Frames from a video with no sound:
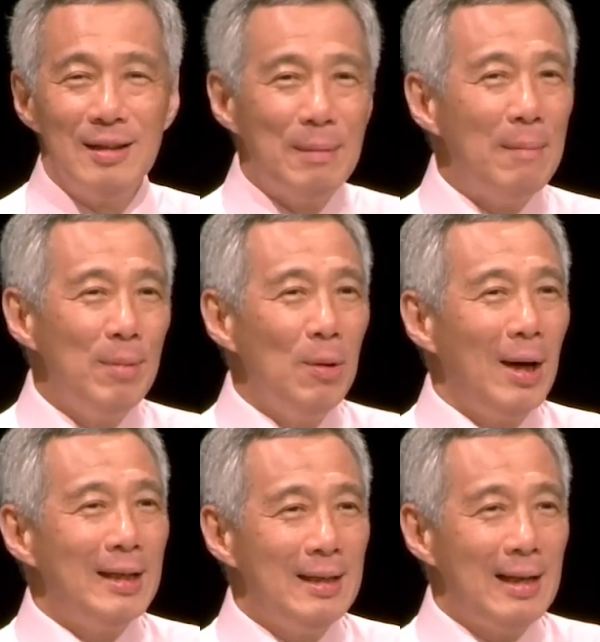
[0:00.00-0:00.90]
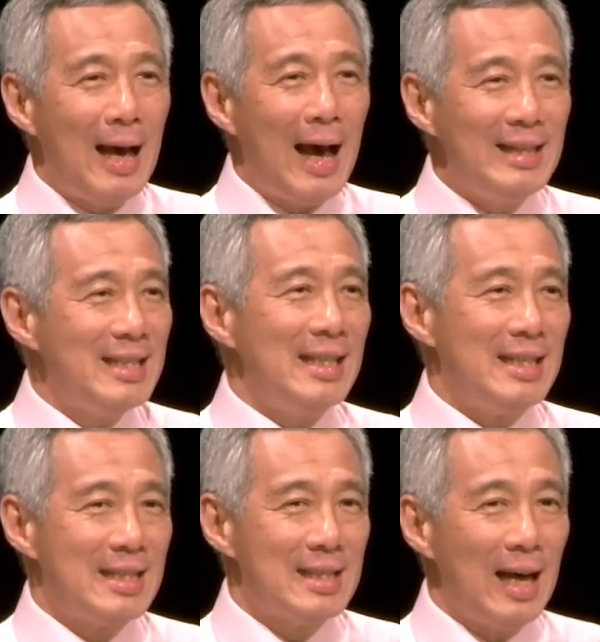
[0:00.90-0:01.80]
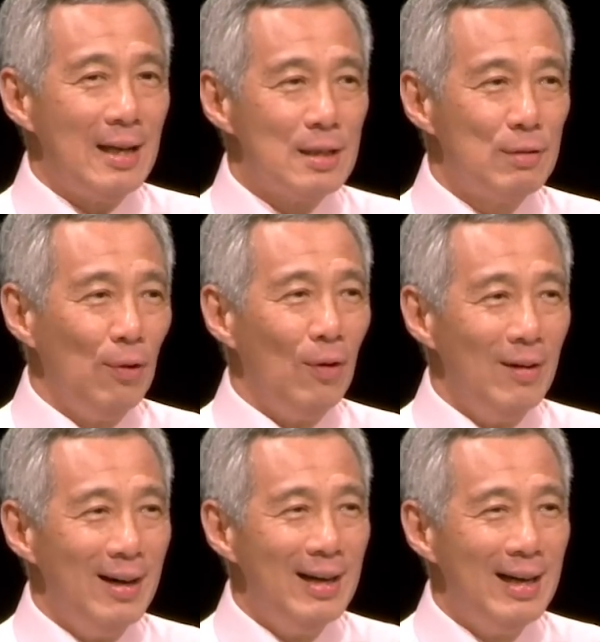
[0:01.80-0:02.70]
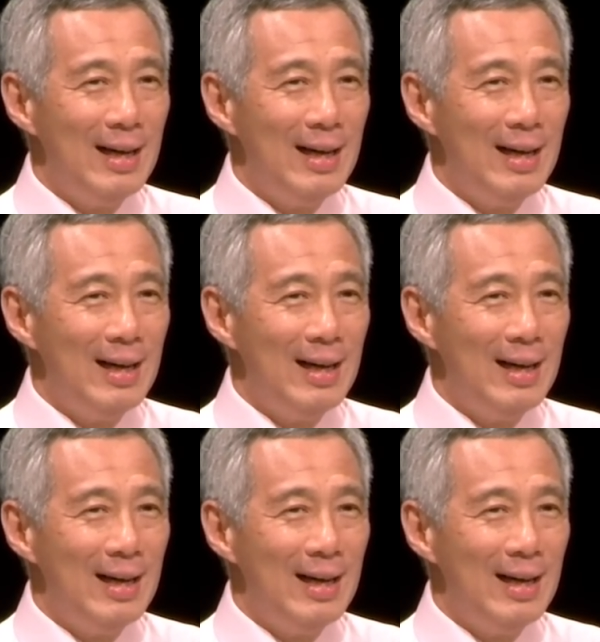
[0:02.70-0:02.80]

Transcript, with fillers: remember what ISIS stands for.